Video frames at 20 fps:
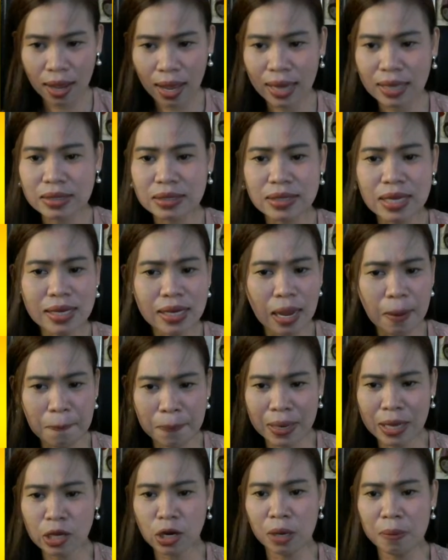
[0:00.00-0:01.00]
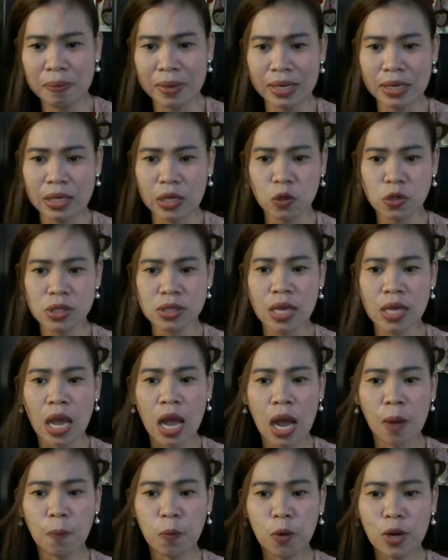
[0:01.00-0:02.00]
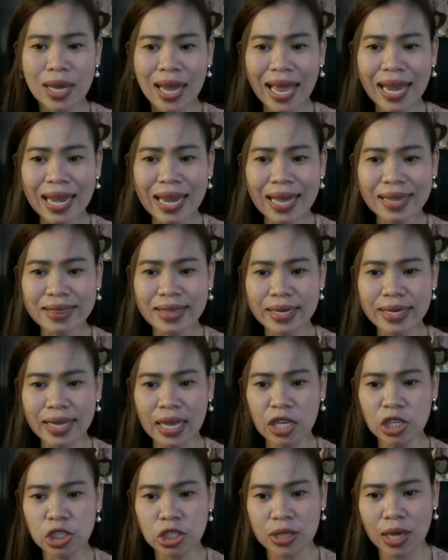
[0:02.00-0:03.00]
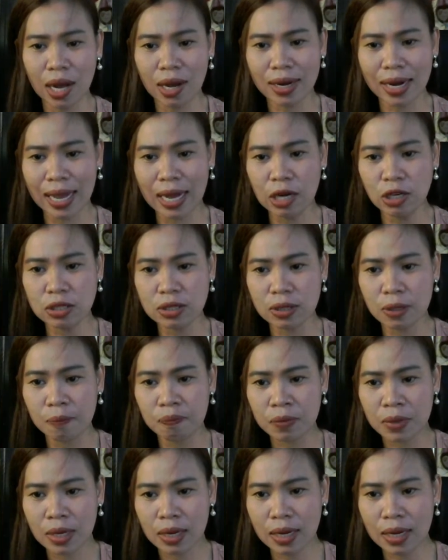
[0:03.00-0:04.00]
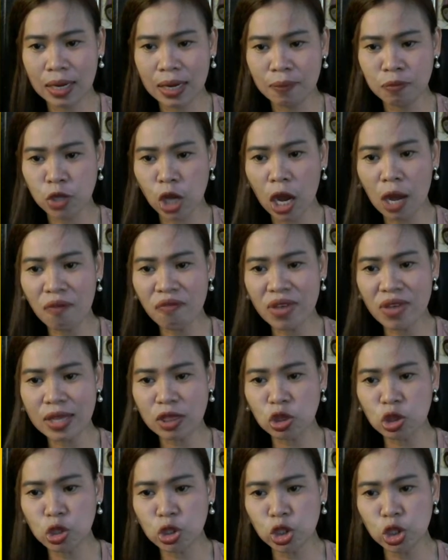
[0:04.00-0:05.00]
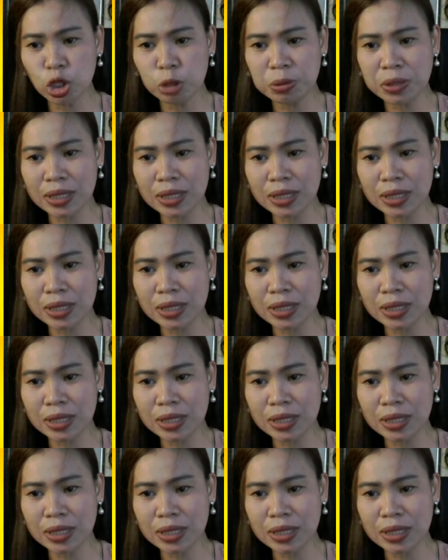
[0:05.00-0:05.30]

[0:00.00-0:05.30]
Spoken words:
I think I play your videos. Mulelat again, shout out. Novi Tube